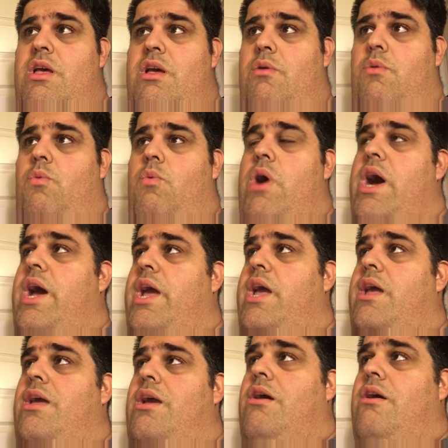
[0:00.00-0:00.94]

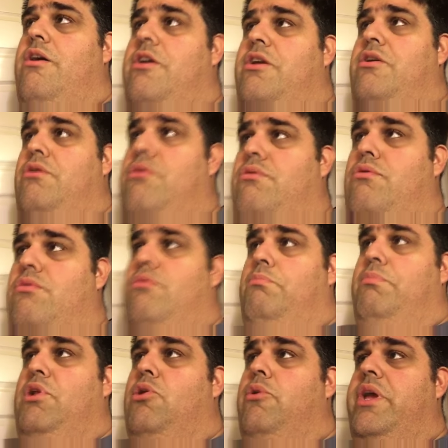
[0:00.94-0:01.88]
why are you
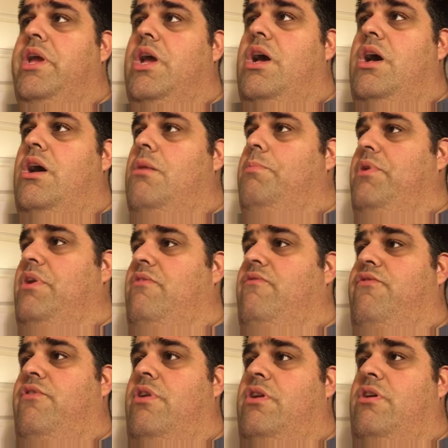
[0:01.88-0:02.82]
blowing up in
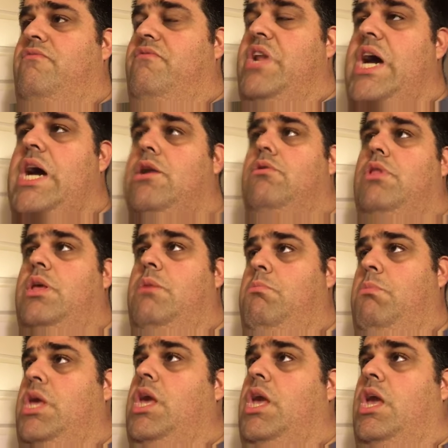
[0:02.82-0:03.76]
front of not only
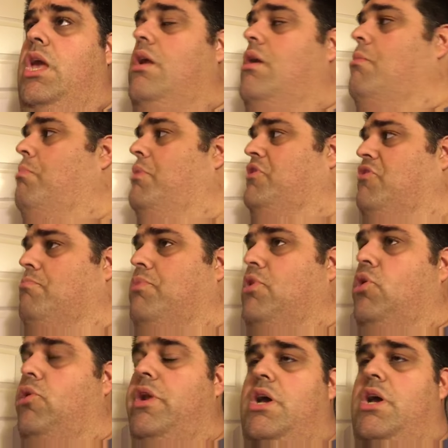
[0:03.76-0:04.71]
me, but you're
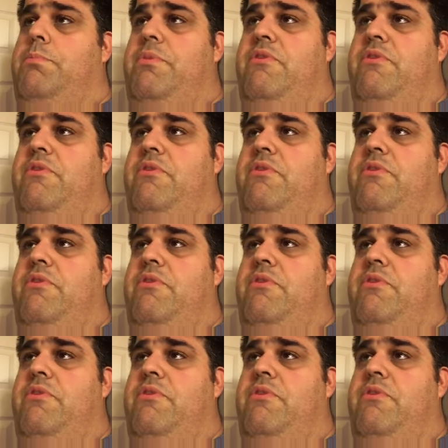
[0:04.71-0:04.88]
blowing up